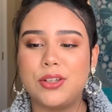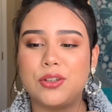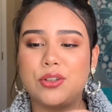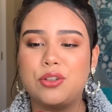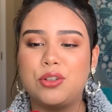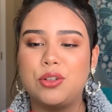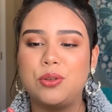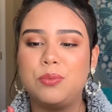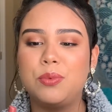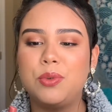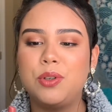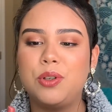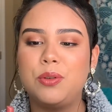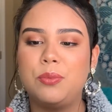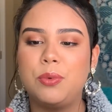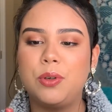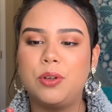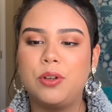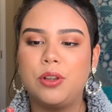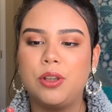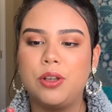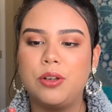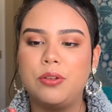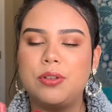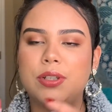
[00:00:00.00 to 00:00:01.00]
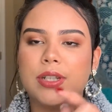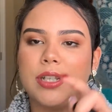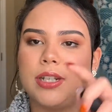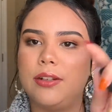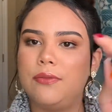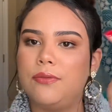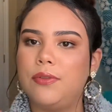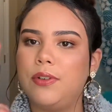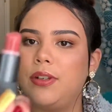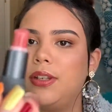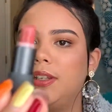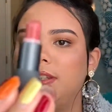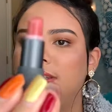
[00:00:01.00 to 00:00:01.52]
super duper close. And if
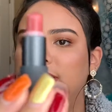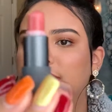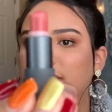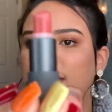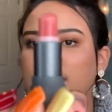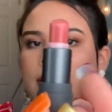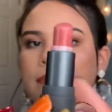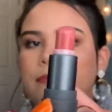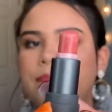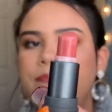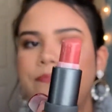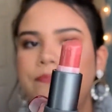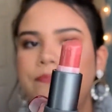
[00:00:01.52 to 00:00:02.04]
you can see